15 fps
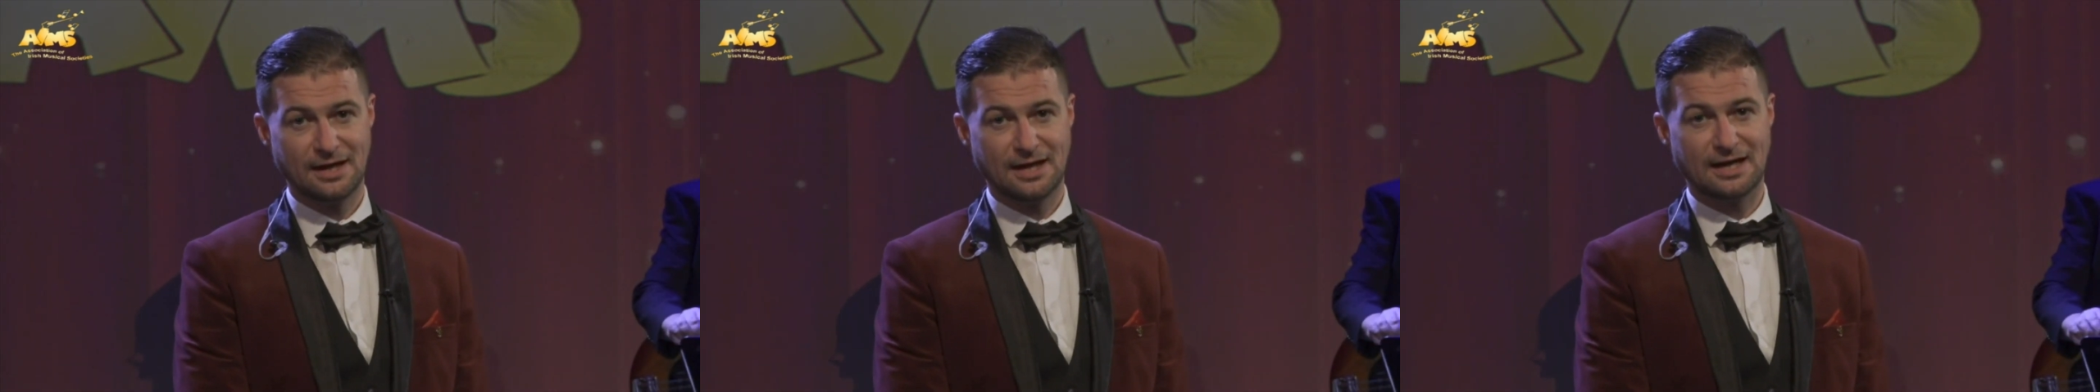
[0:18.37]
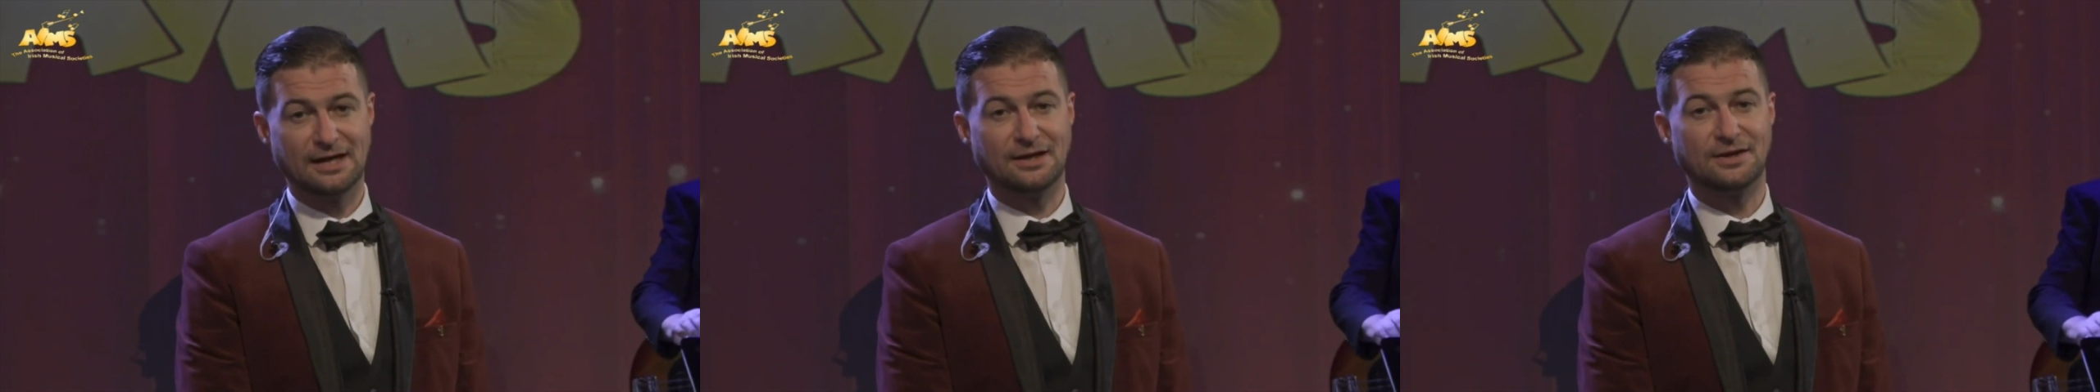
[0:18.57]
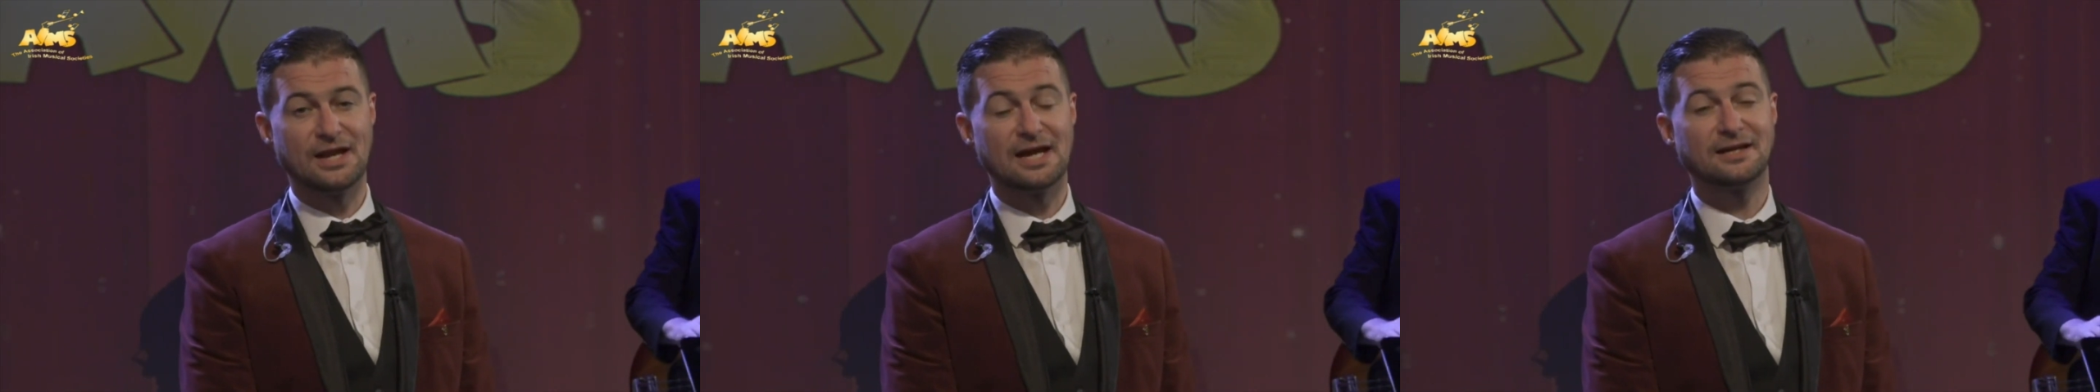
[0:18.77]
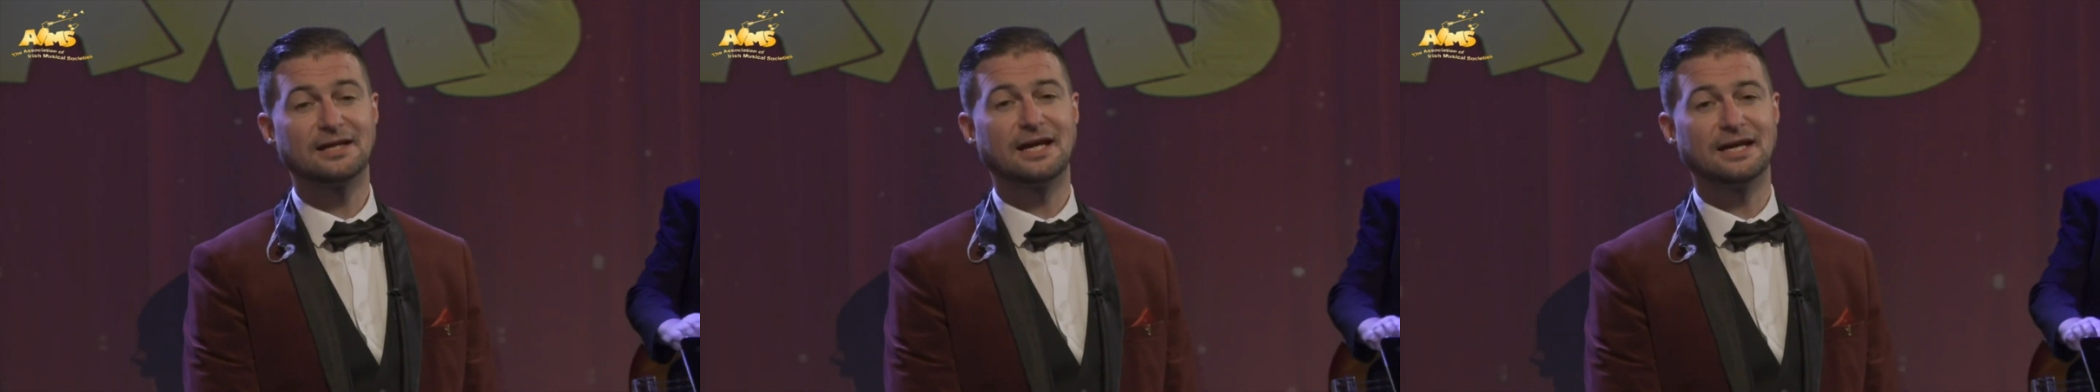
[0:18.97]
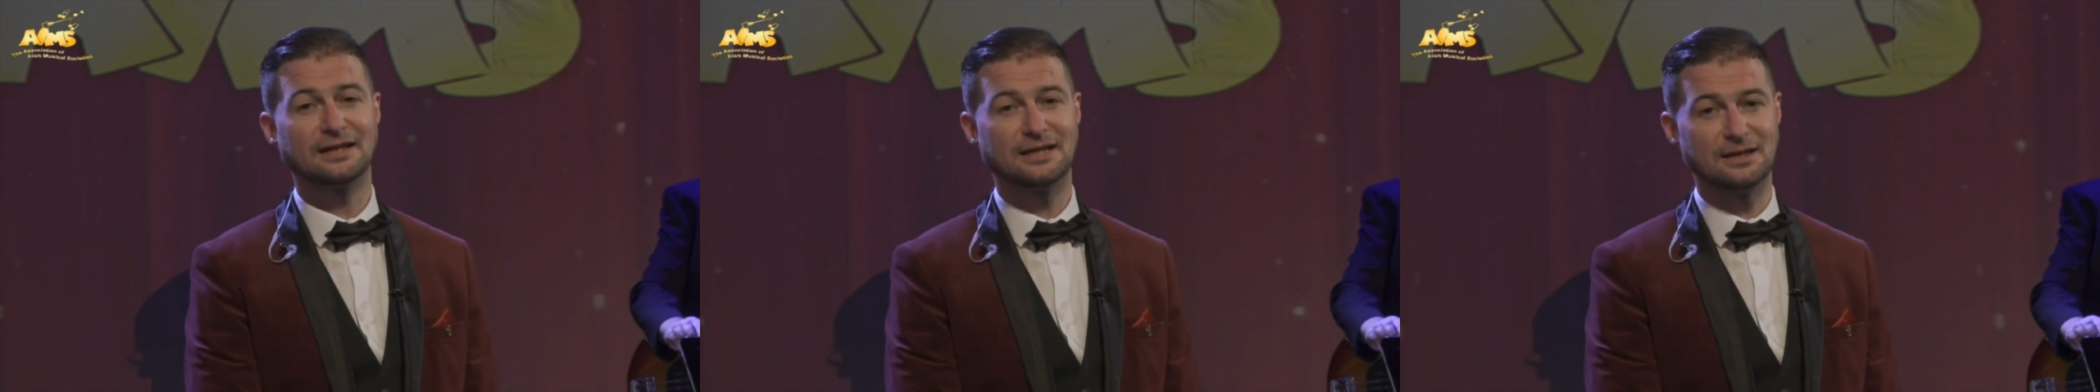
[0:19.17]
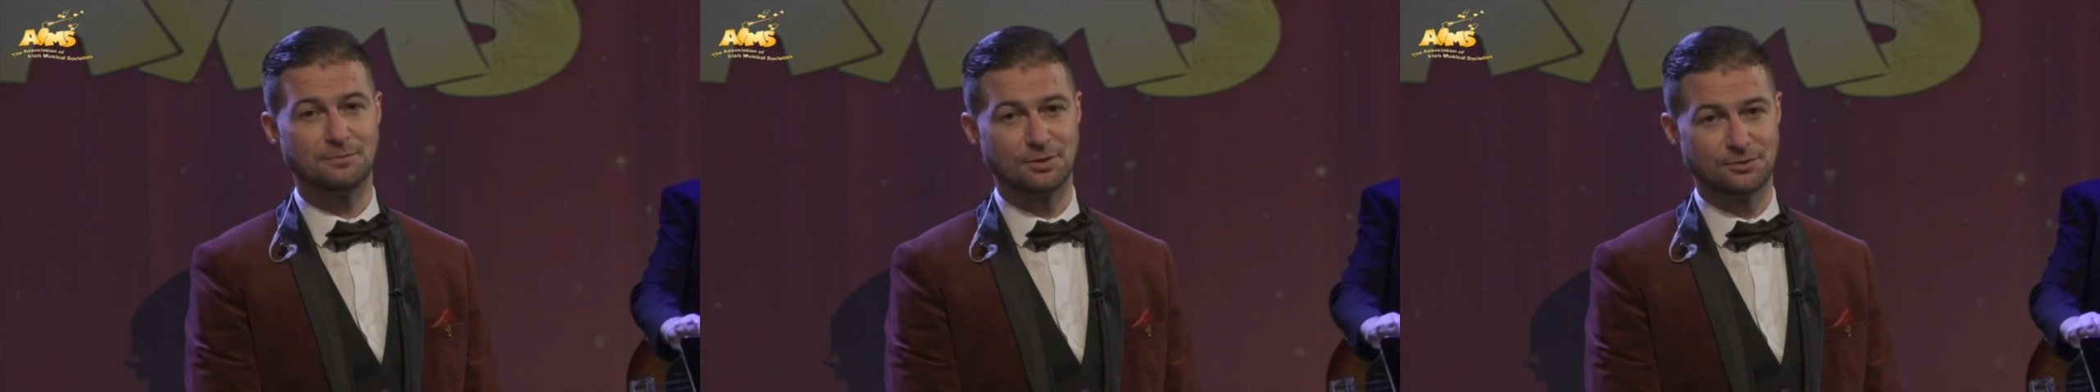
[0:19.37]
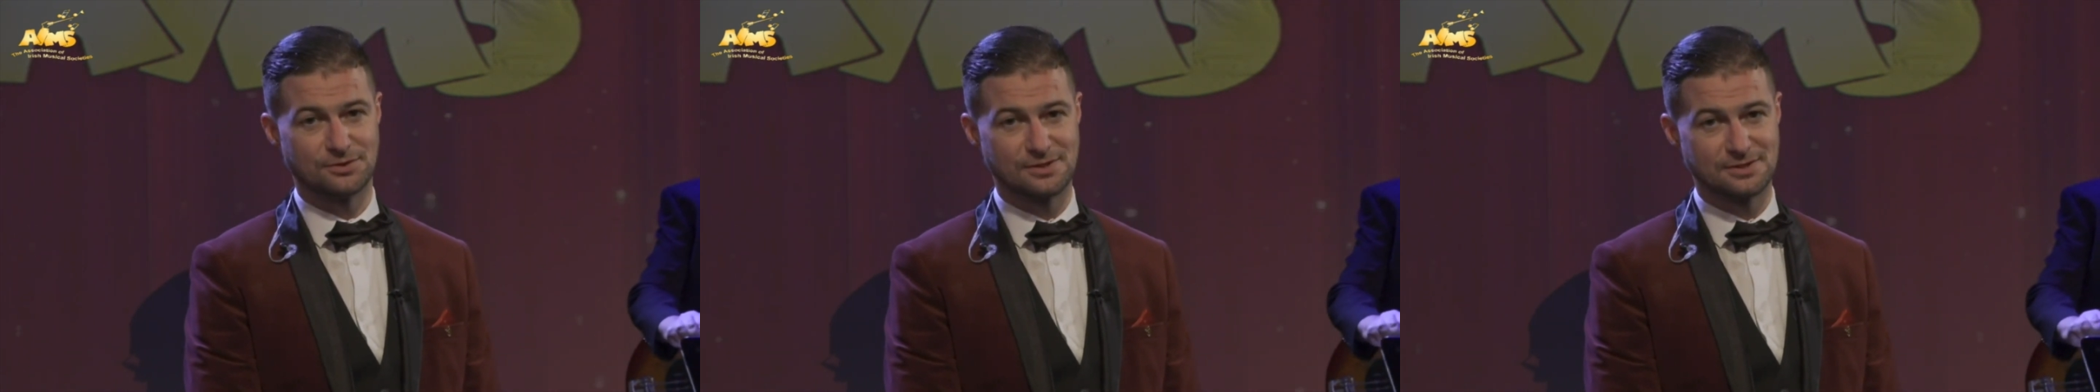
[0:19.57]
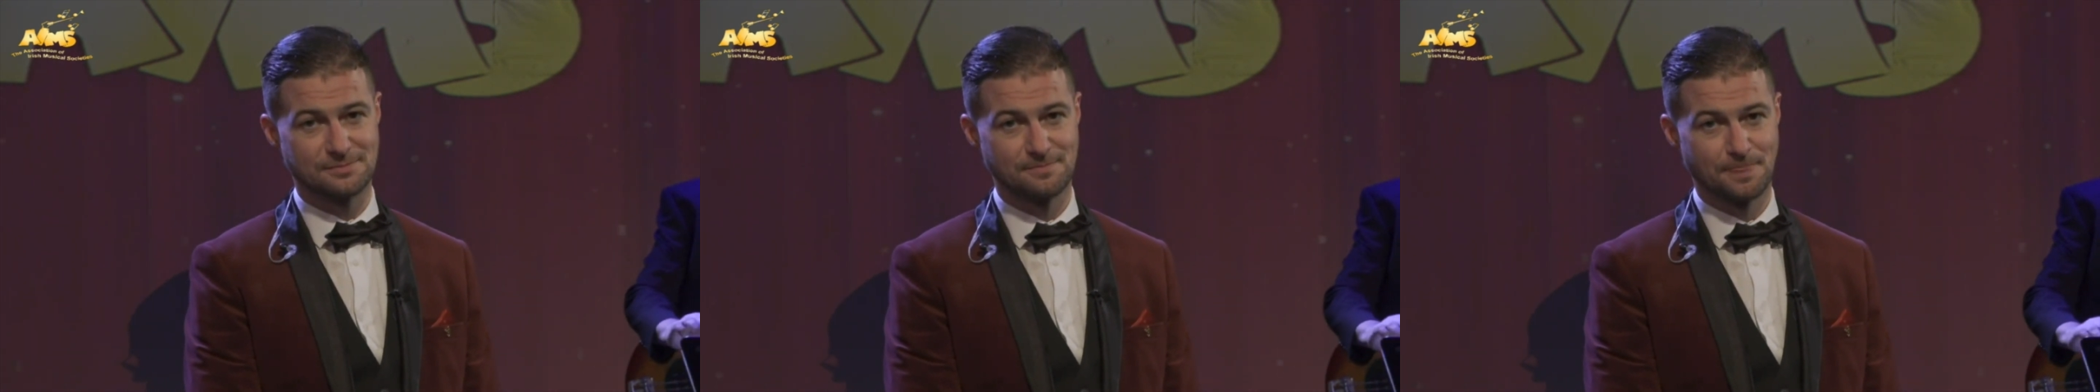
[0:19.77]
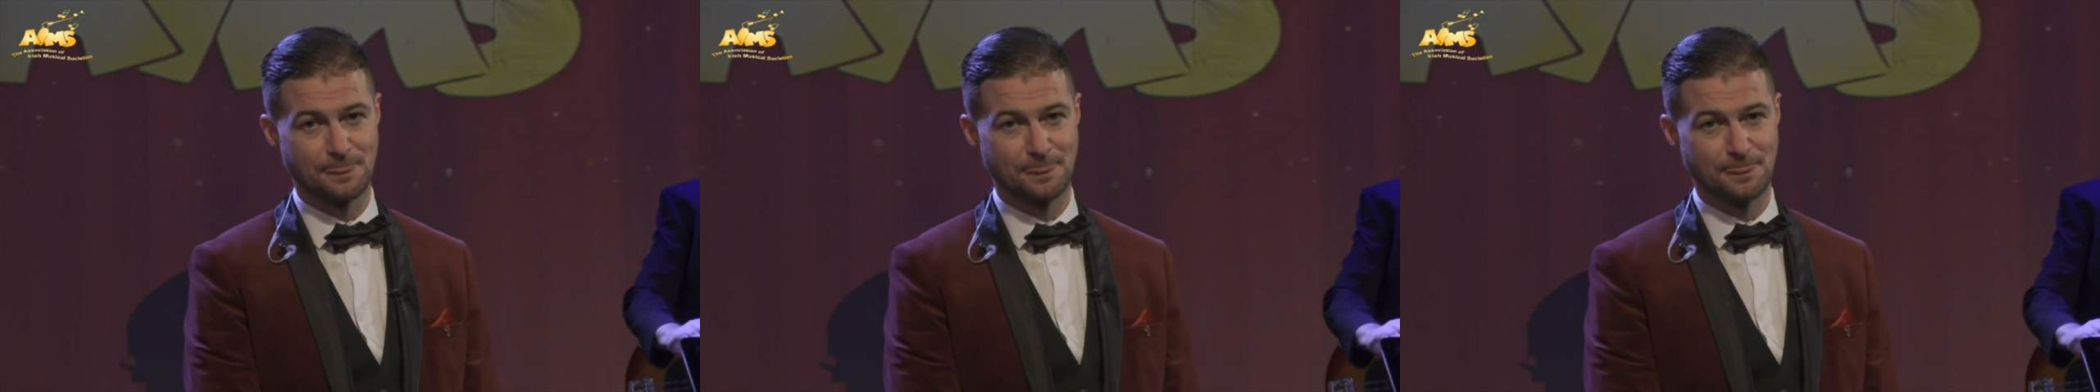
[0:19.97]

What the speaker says: in Kinky Boots.